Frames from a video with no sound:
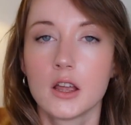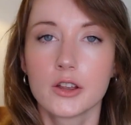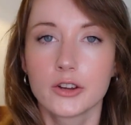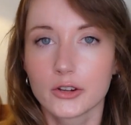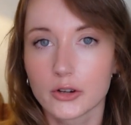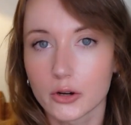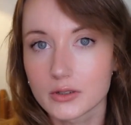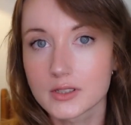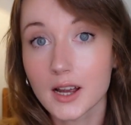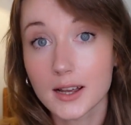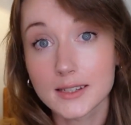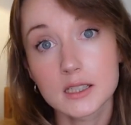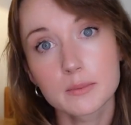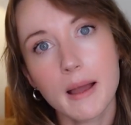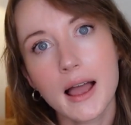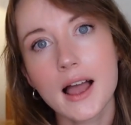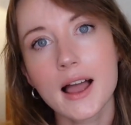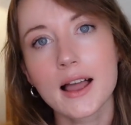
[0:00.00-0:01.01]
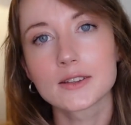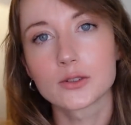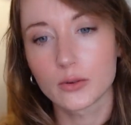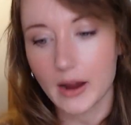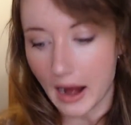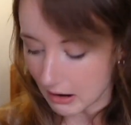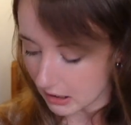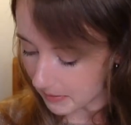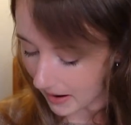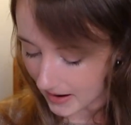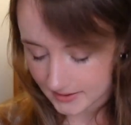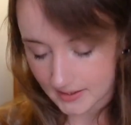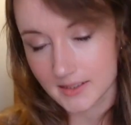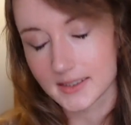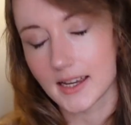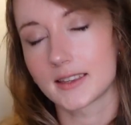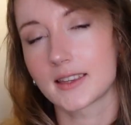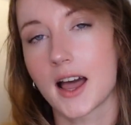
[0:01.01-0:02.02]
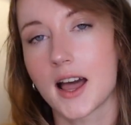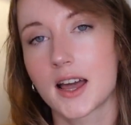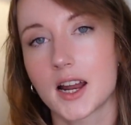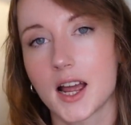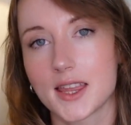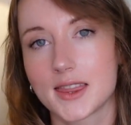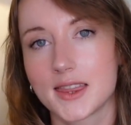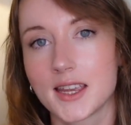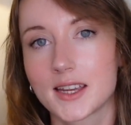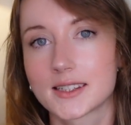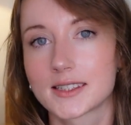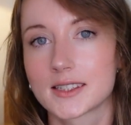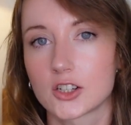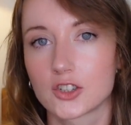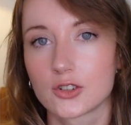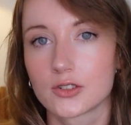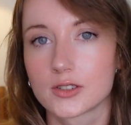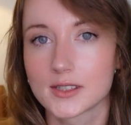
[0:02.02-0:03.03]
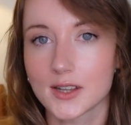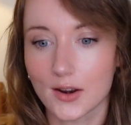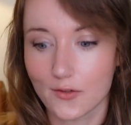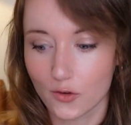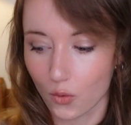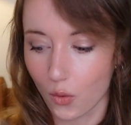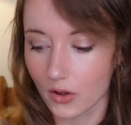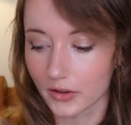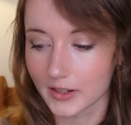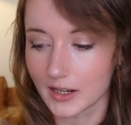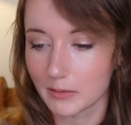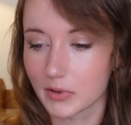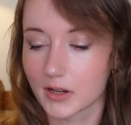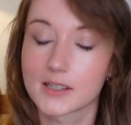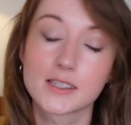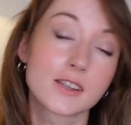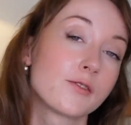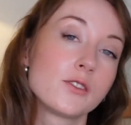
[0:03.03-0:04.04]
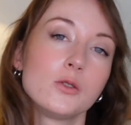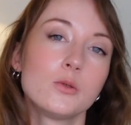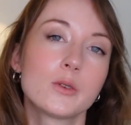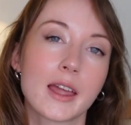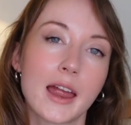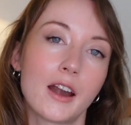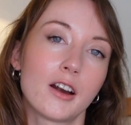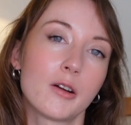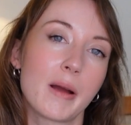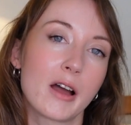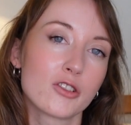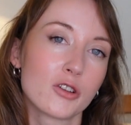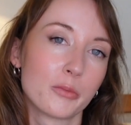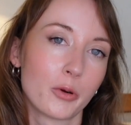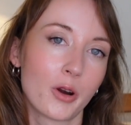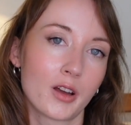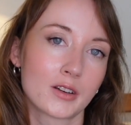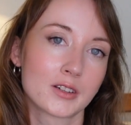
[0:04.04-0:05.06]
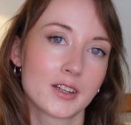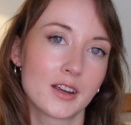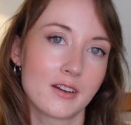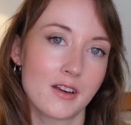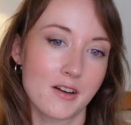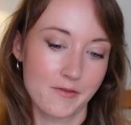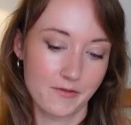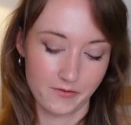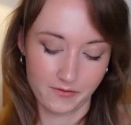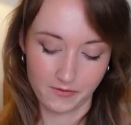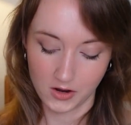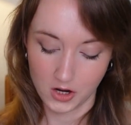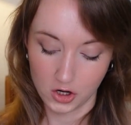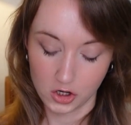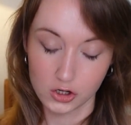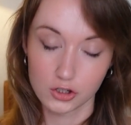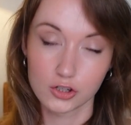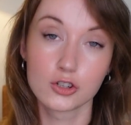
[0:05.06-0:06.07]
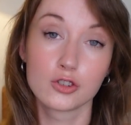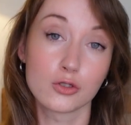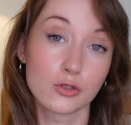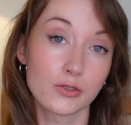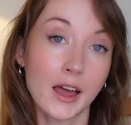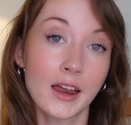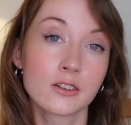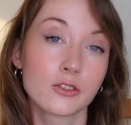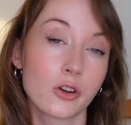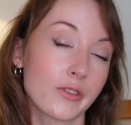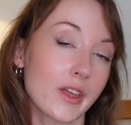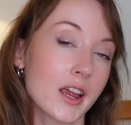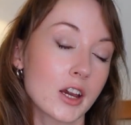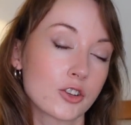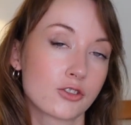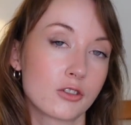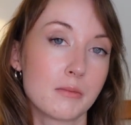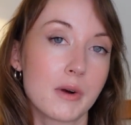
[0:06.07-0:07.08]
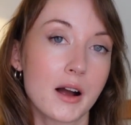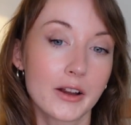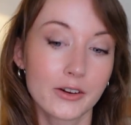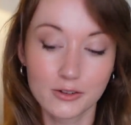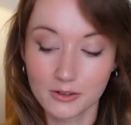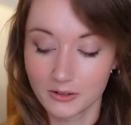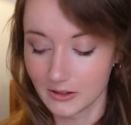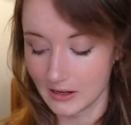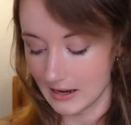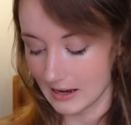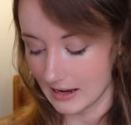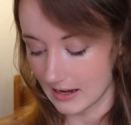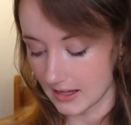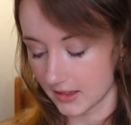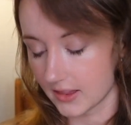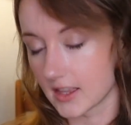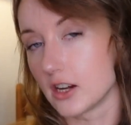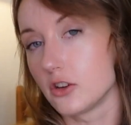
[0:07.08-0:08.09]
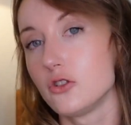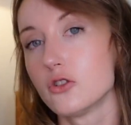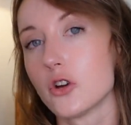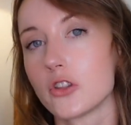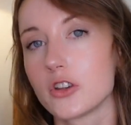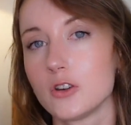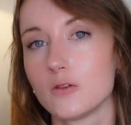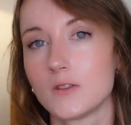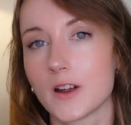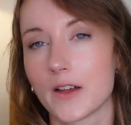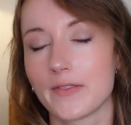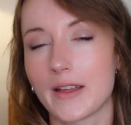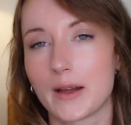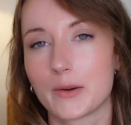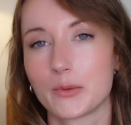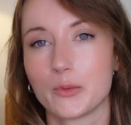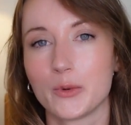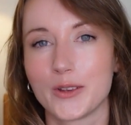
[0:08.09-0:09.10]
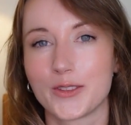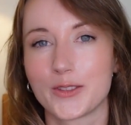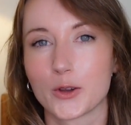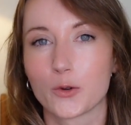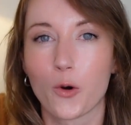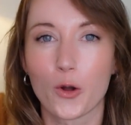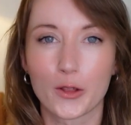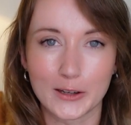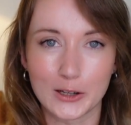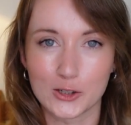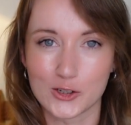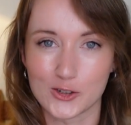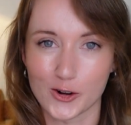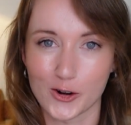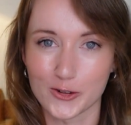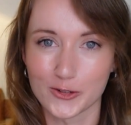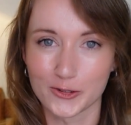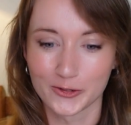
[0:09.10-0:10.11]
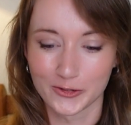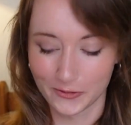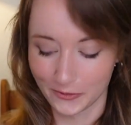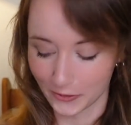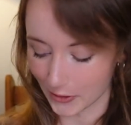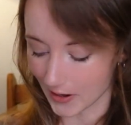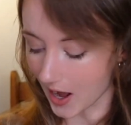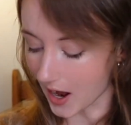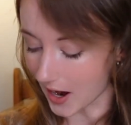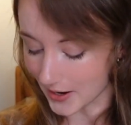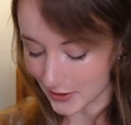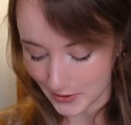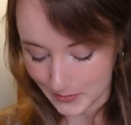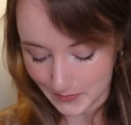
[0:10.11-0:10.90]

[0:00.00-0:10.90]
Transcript: you know, dust bags or carry bags, things like that, I think it's such a good sign of quality, because if you care about your product enough to do that and go that extra mile, then you know that you've done that with the quality control for an item.